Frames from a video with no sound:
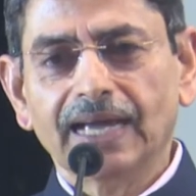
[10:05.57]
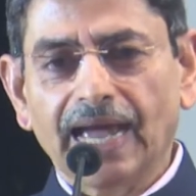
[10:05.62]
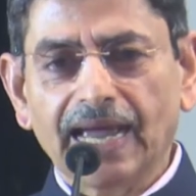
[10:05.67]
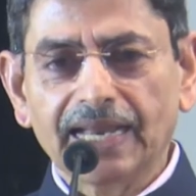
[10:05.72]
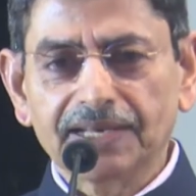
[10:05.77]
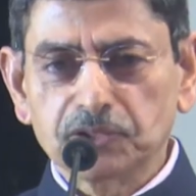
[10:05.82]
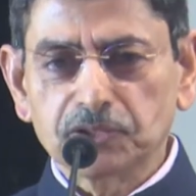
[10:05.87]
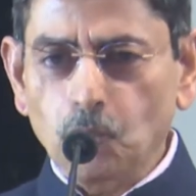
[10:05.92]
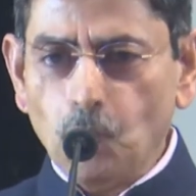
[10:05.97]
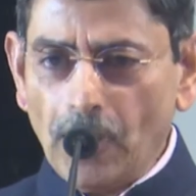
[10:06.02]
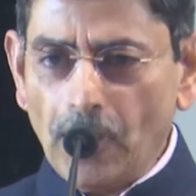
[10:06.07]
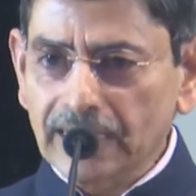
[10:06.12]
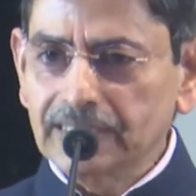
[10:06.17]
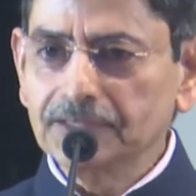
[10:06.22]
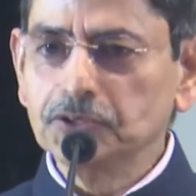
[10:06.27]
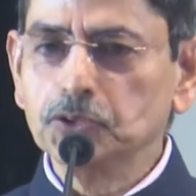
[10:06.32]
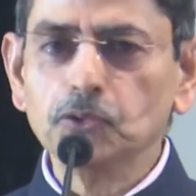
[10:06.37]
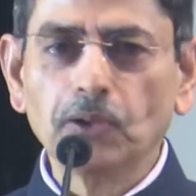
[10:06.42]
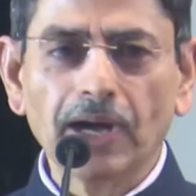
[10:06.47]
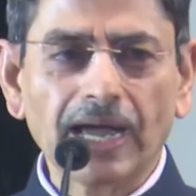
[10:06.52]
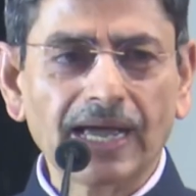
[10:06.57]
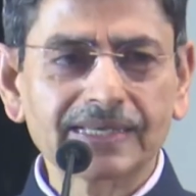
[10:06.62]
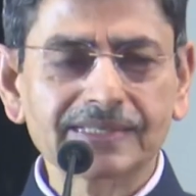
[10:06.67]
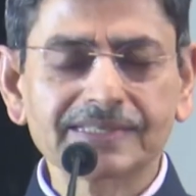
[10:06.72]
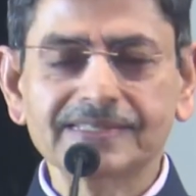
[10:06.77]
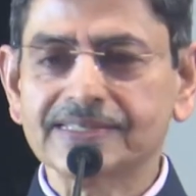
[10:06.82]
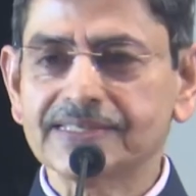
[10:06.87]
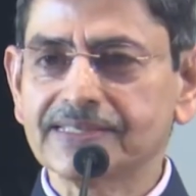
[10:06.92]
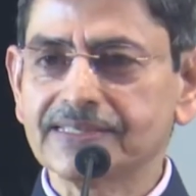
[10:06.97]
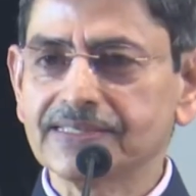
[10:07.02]
And the one who
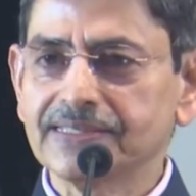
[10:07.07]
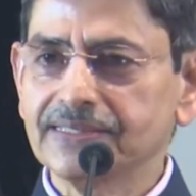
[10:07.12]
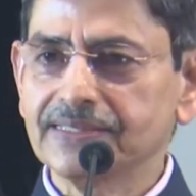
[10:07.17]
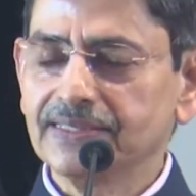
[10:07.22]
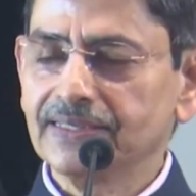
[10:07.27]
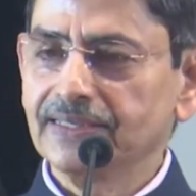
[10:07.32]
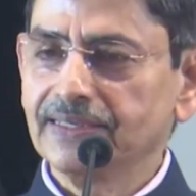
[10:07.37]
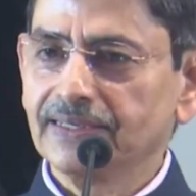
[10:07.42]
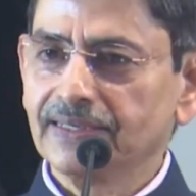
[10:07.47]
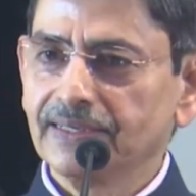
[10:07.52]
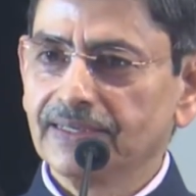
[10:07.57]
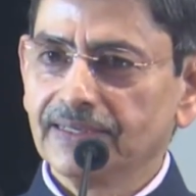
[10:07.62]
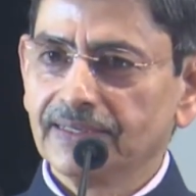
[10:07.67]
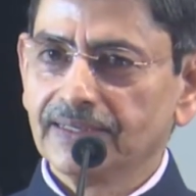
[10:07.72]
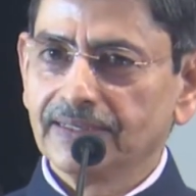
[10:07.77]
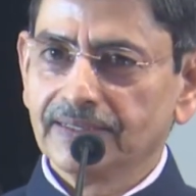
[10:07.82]
has